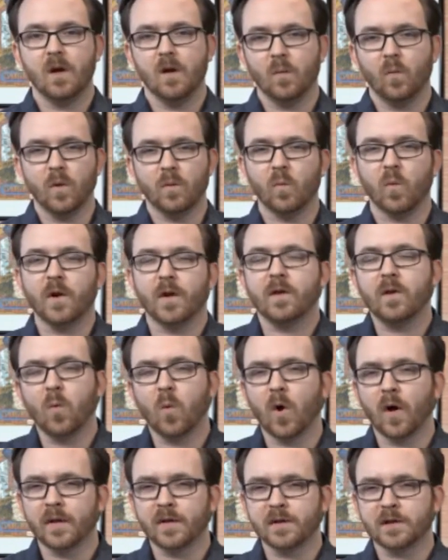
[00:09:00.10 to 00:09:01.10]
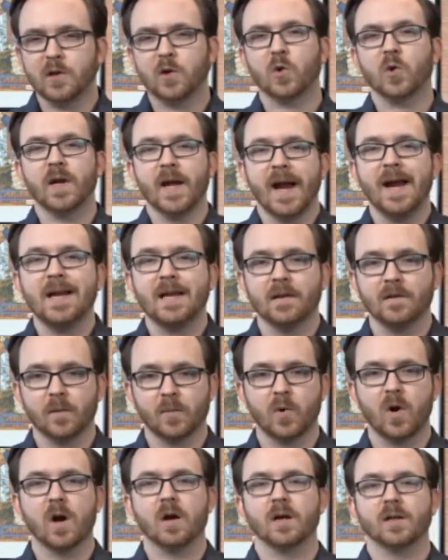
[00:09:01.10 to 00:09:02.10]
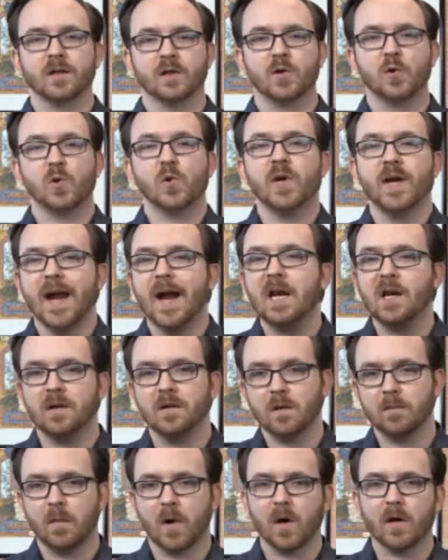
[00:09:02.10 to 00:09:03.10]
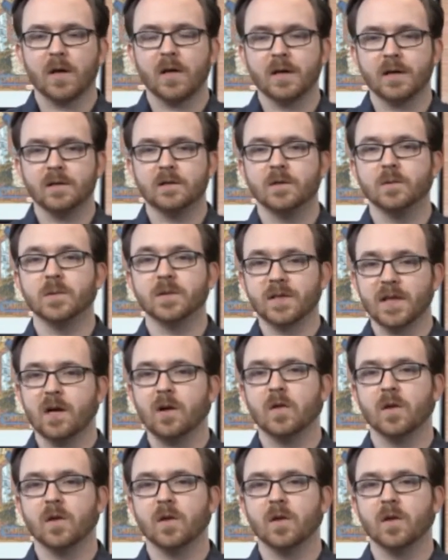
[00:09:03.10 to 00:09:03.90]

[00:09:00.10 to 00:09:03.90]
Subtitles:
When we're the ones creating the product and creating the marketing to sell